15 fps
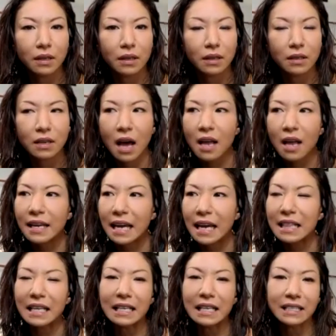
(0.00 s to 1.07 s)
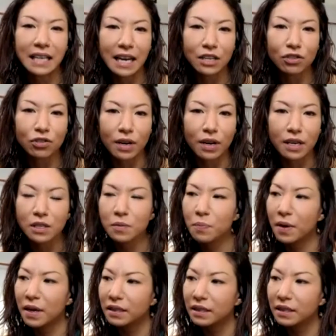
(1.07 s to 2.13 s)
not like anything dangerous,
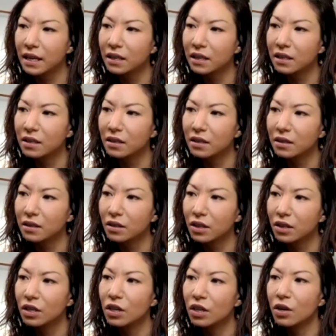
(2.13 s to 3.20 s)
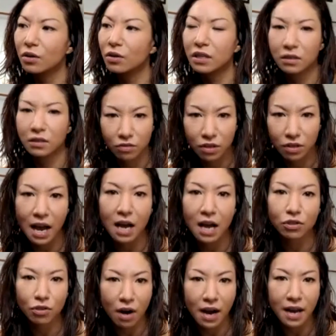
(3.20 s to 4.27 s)
but like, you know, yeah,
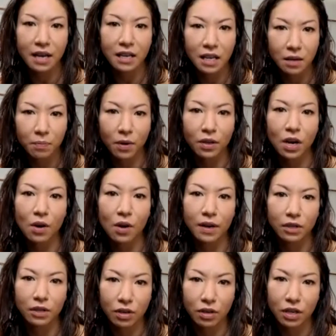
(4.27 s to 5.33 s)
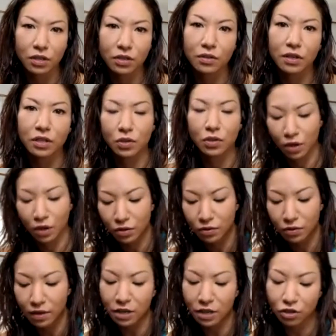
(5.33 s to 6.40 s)
try it, keep on going, try to do this. You want to do
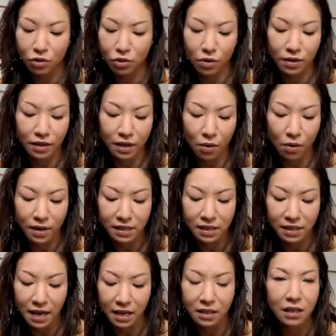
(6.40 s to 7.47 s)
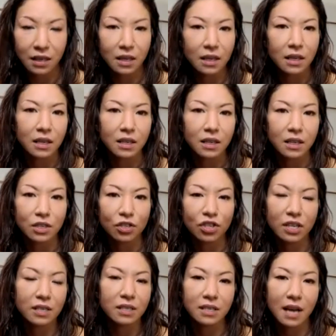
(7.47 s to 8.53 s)
that? Sure. They always said
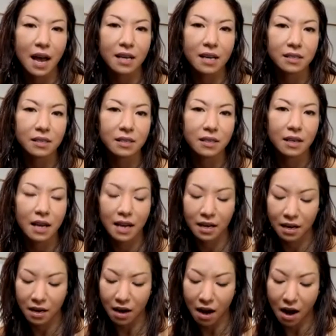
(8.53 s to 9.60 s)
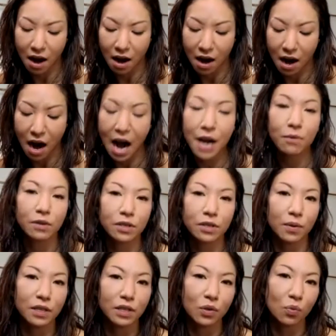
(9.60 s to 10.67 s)
just yes. And I was
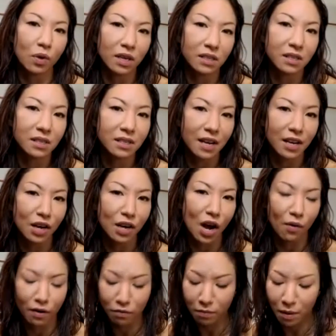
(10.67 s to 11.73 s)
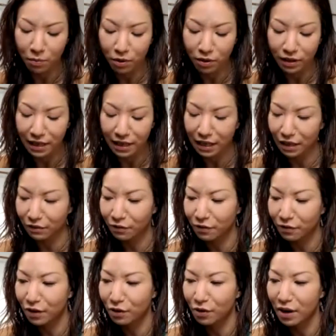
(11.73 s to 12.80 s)
always the one to say no. I remember like in
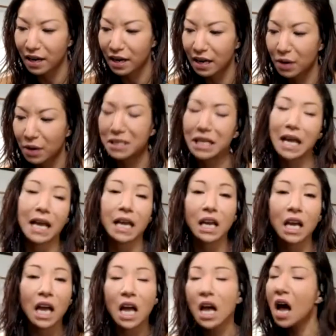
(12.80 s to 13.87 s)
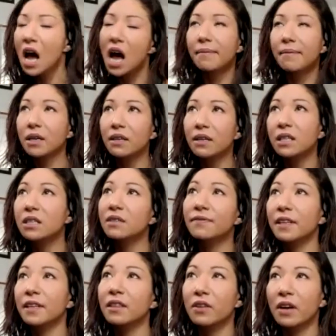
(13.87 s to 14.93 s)
fifth grade, I was like, I'm going into
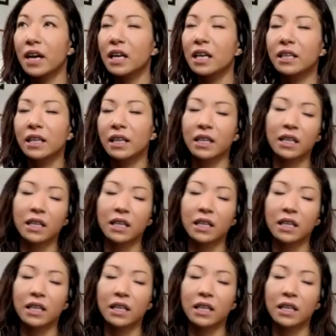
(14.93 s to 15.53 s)
fifth grade and